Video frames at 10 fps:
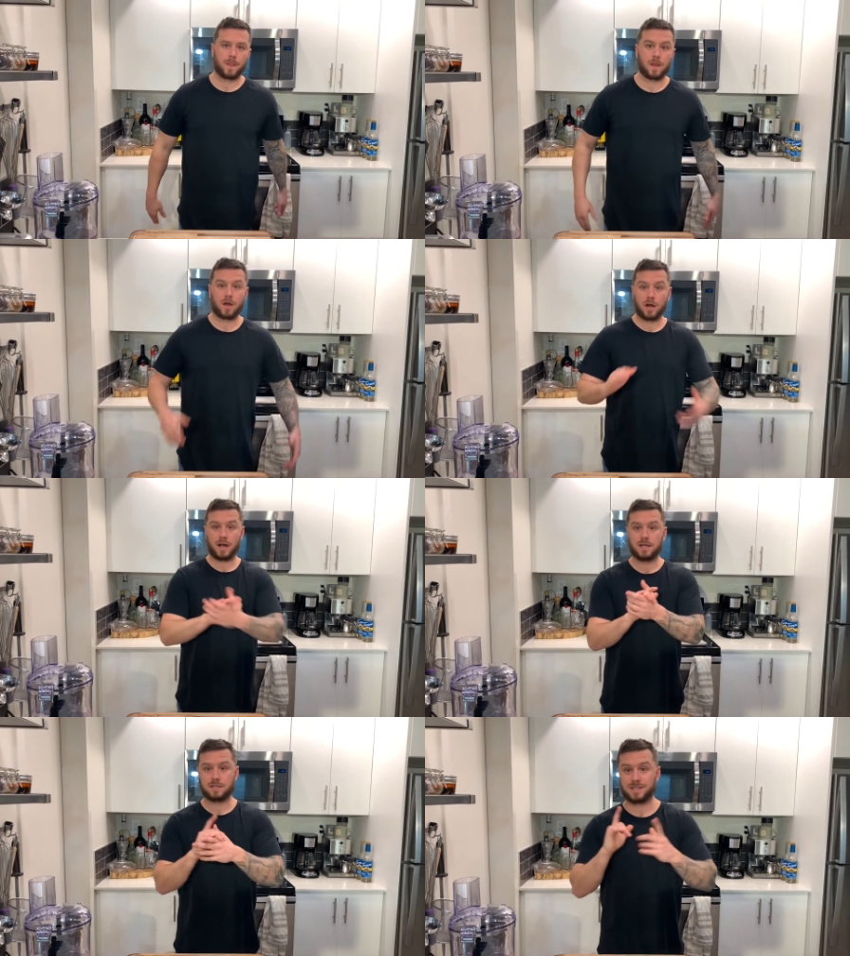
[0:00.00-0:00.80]
All right
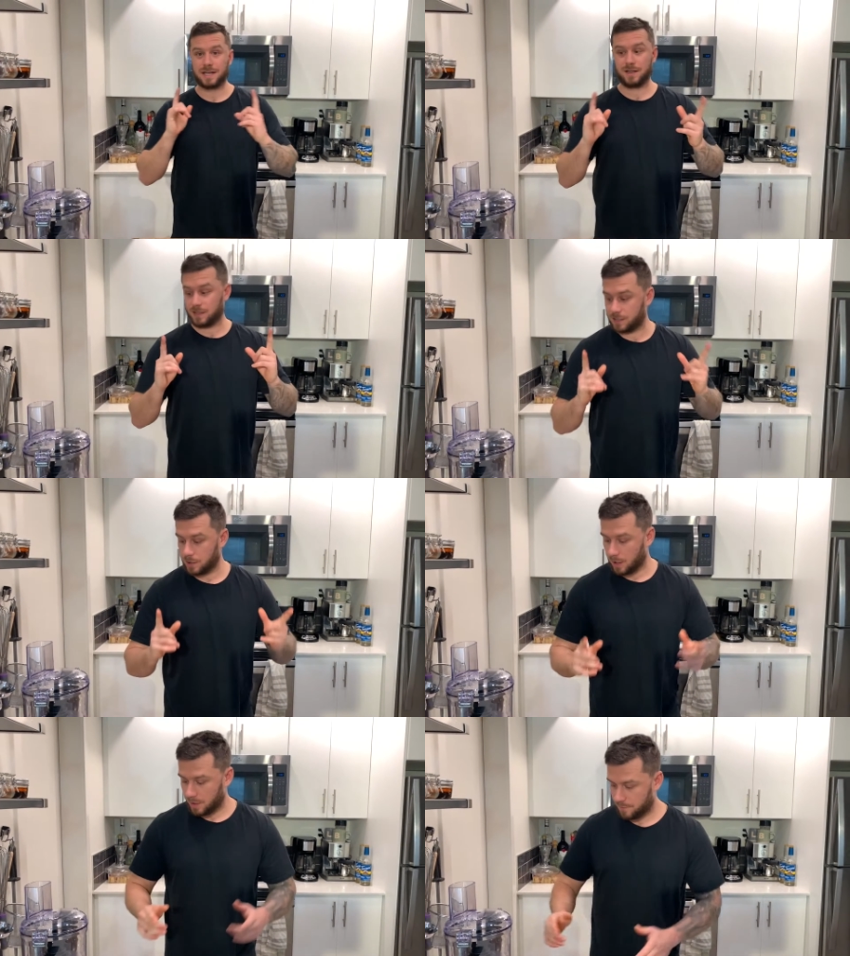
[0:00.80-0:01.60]
guys, so let's get this
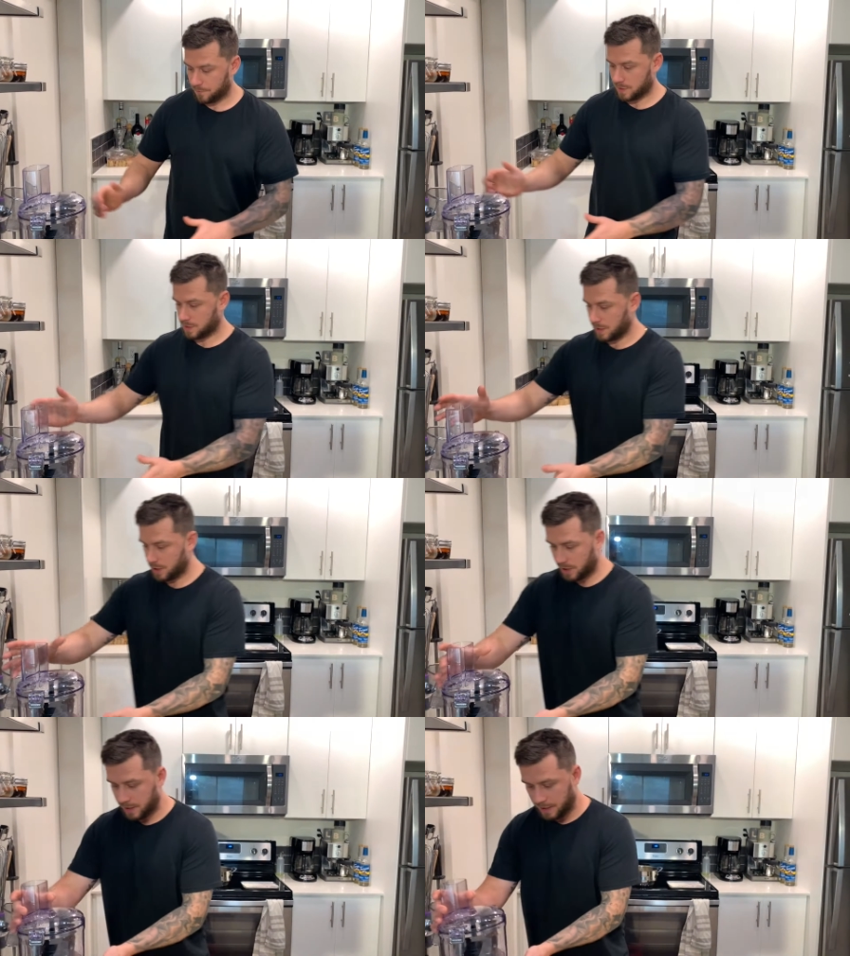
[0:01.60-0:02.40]
started. First thing
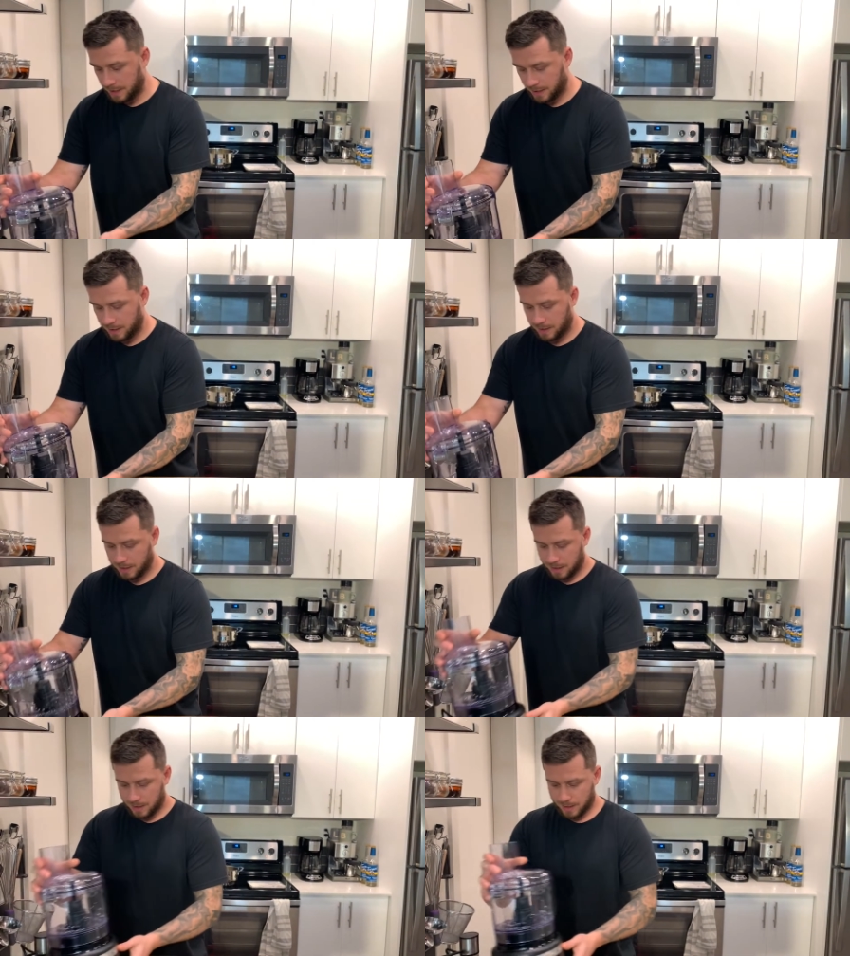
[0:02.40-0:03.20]
you're gonna need
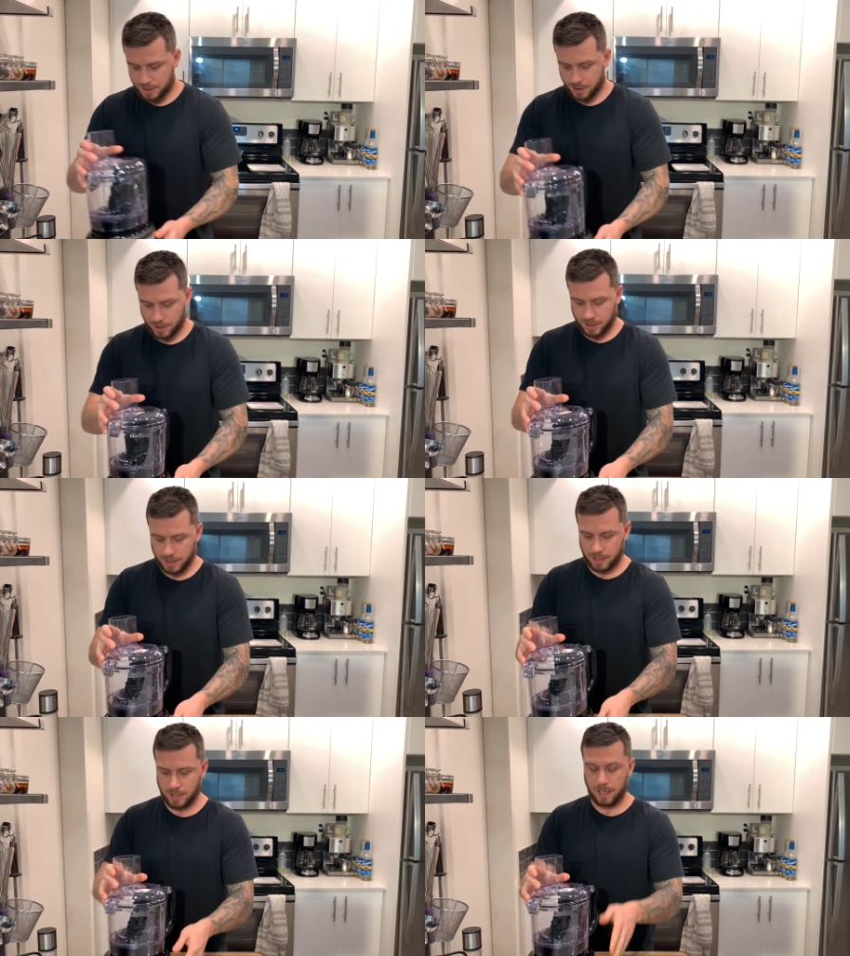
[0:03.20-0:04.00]
is you're gonna
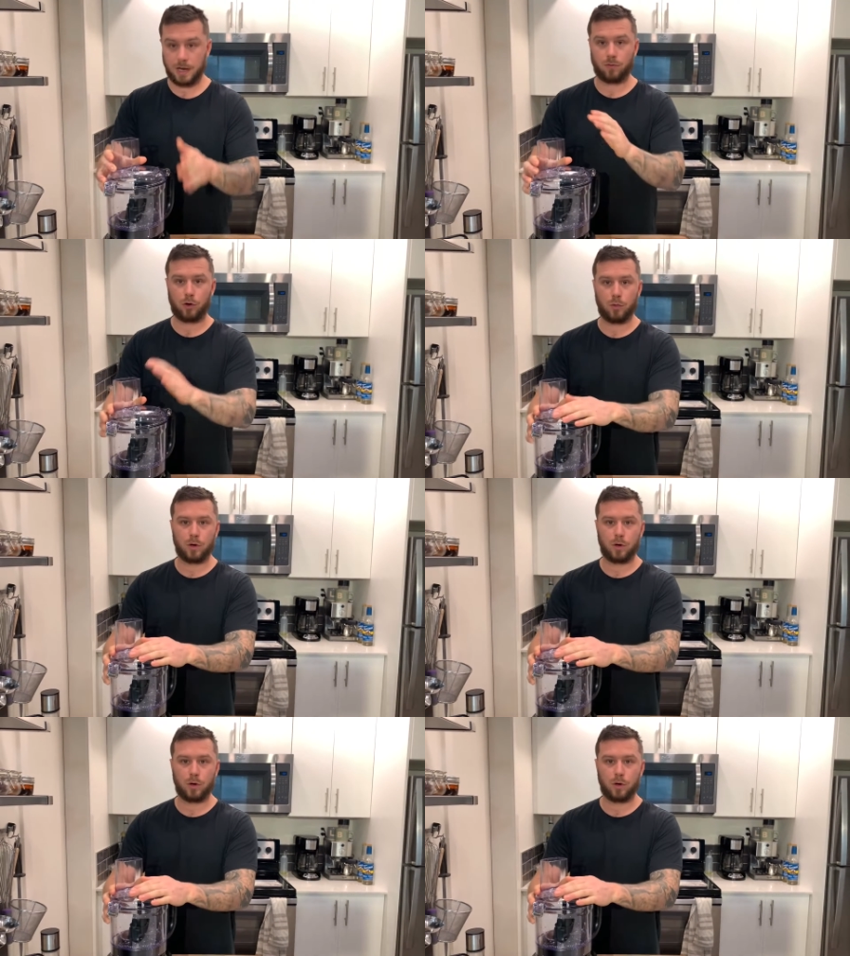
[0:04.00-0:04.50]
need a Rolo